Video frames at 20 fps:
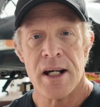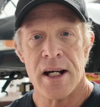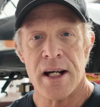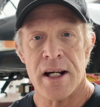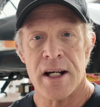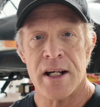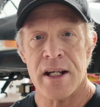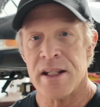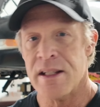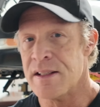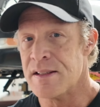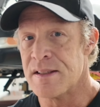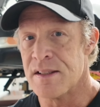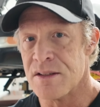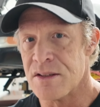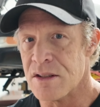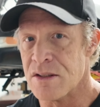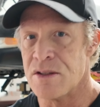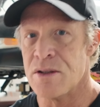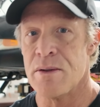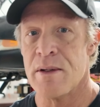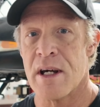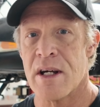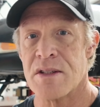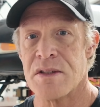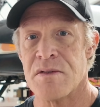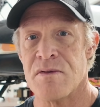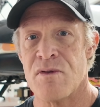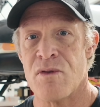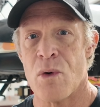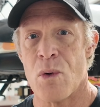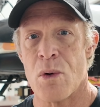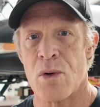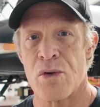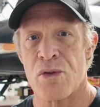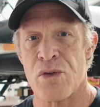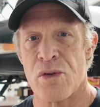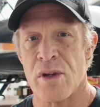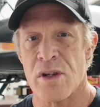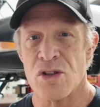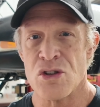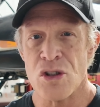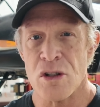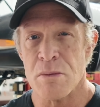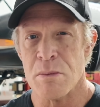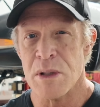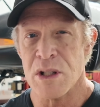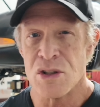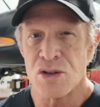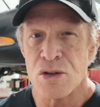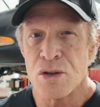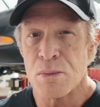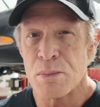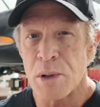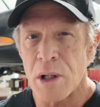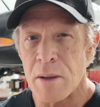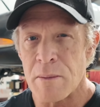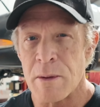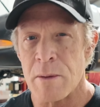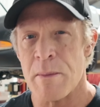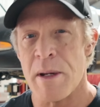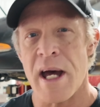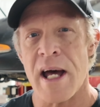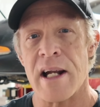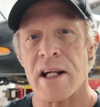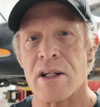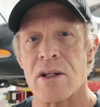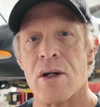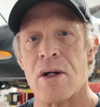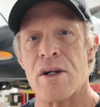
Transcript: And this is a 2004, so they shouldn't be too problematic.